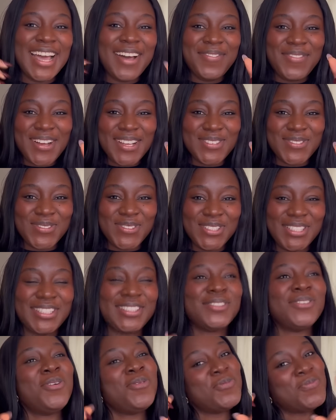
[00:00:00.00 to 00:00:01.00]
that passport,
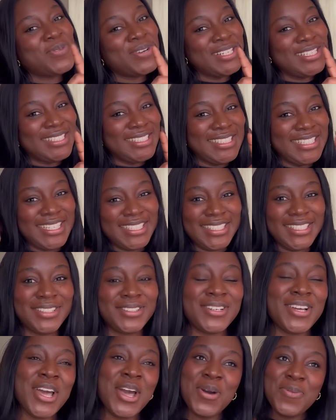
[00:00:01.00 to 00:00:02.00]
God will punish
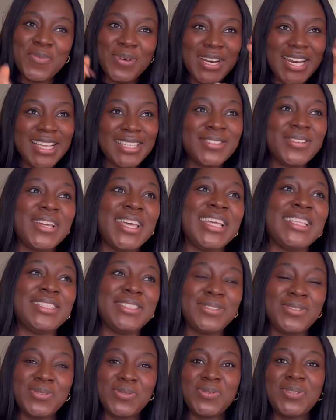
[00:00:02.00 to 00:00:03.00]
DHL. But let's not get
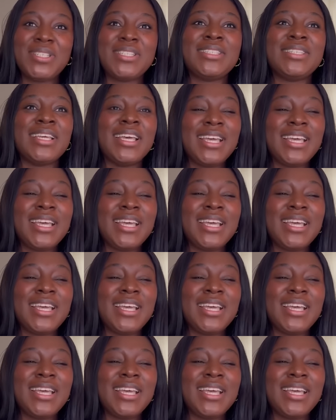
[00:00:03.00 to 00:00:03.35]
into it.